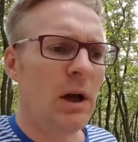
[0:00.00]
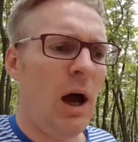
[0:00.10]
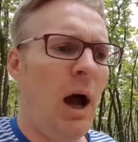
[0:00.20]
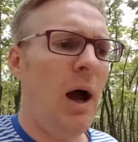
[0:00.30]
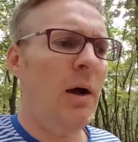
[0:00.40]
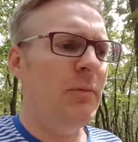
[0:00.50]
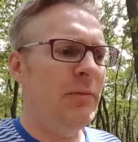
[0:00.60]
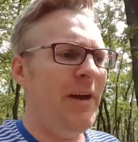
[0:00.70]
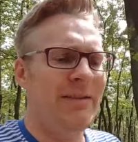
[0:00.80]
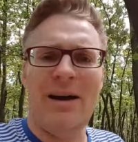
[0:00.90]

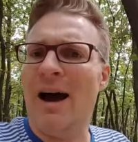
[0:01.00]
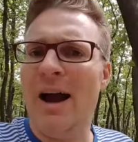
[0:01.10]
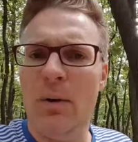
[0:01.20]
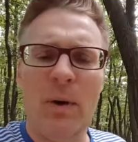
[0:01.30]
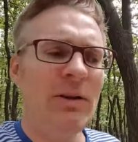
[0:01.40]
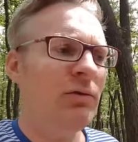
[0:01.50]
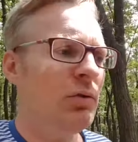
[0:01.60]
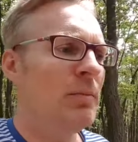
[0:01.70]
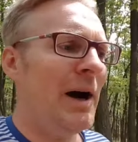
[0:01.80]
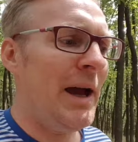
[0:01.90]
that I went
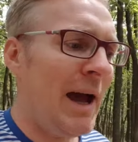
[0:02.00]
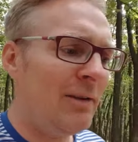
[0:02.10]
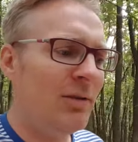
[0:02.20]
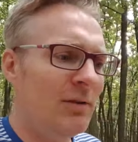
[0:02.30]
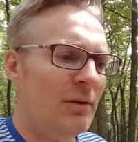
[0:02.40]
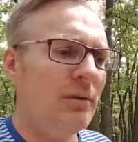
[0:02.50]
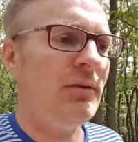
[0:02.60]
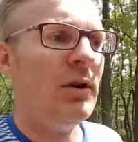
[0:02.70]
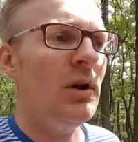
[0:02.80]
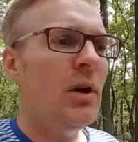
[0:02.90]
to by
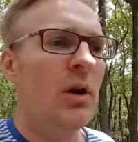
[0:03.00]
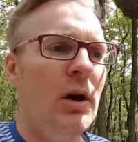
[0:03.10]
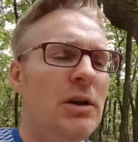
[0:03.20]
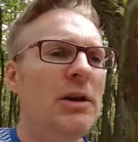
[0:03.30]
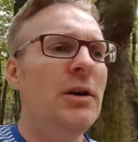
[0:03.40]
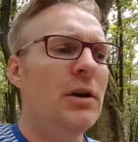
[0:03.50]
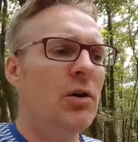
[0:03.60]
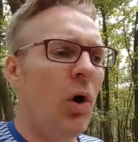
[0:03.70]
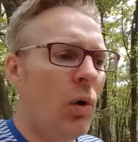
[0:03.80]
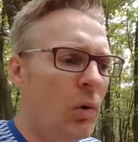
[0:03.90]
accident a year
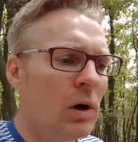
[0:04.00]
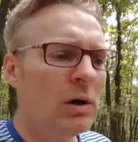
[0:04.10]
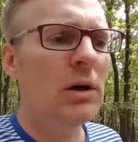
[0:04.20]
ago.